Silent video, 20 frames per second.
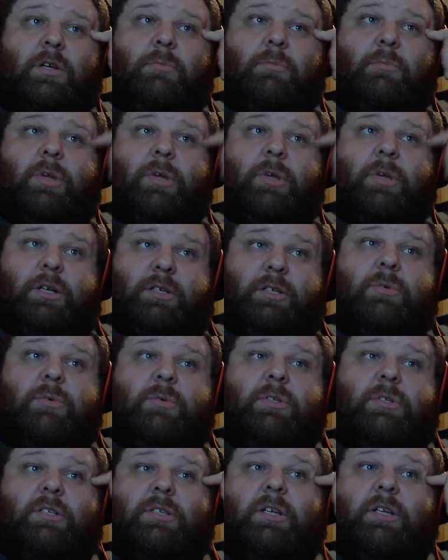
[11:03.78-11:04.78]
Because it
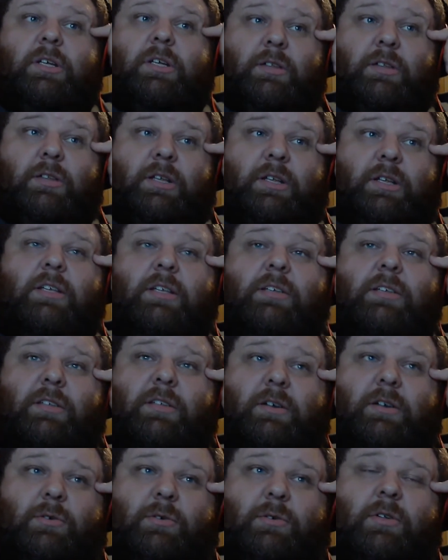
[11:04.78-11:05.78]
was a sticker that says
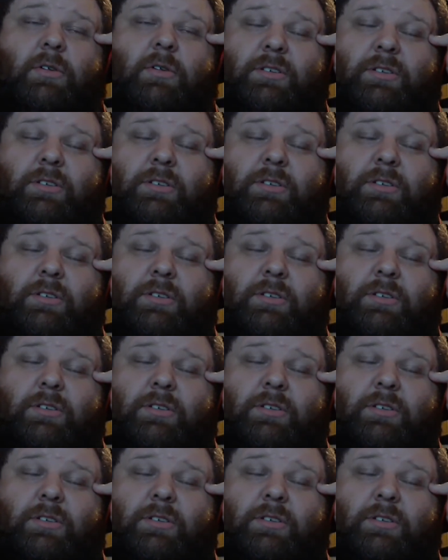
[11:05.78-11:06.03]
Dole.